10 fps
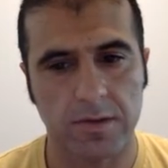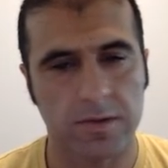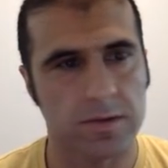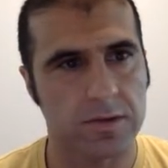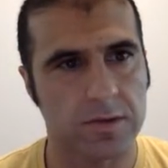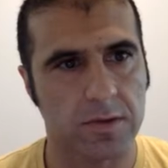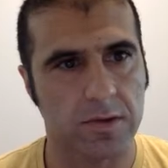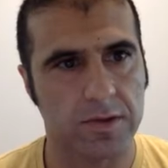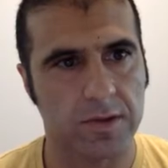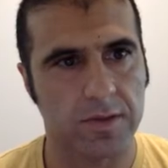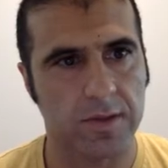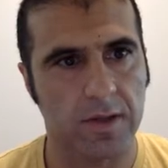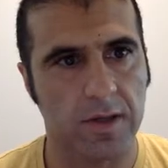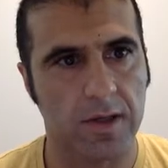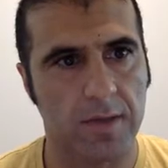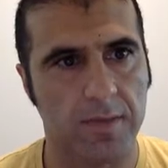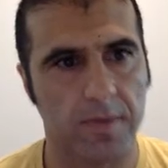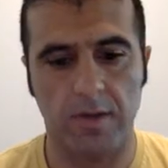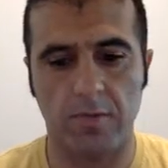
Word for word: So it's a command line app, and